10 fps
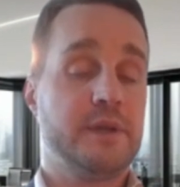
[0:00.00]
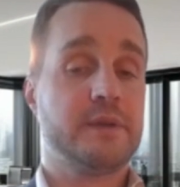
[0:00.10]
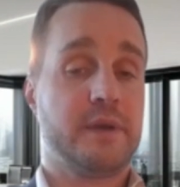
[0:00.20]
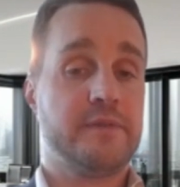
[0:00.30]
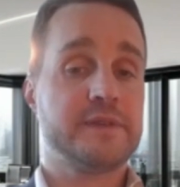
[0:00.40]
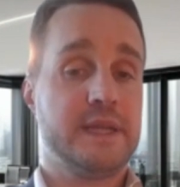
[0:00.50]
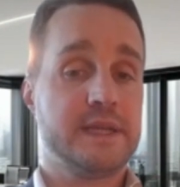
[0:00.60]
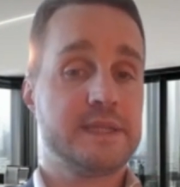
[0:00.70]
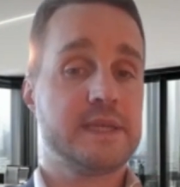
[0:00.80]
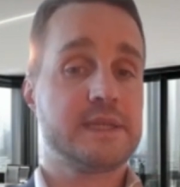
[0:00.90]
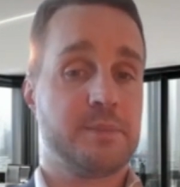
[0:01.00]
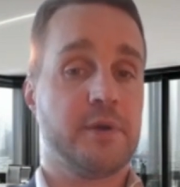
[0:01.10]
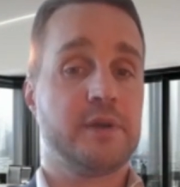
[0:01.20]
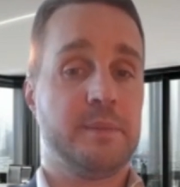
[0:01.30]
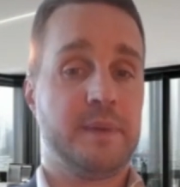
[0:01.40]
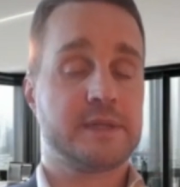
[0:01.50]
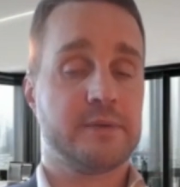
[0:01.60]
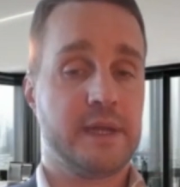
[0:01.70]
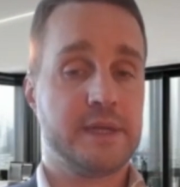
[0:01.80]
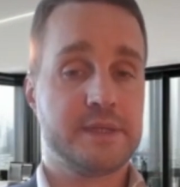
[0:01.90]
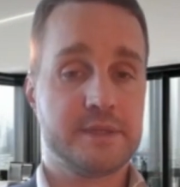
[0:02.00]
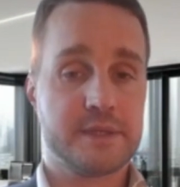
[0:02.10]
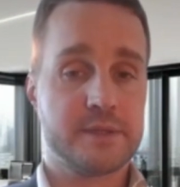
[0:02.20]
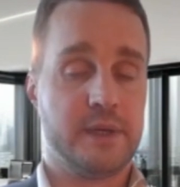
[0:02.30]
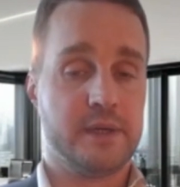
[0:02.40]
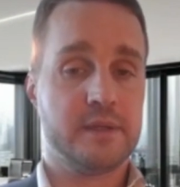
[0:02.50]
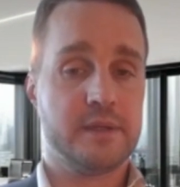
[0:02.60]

obviously assist to broker better relations as well.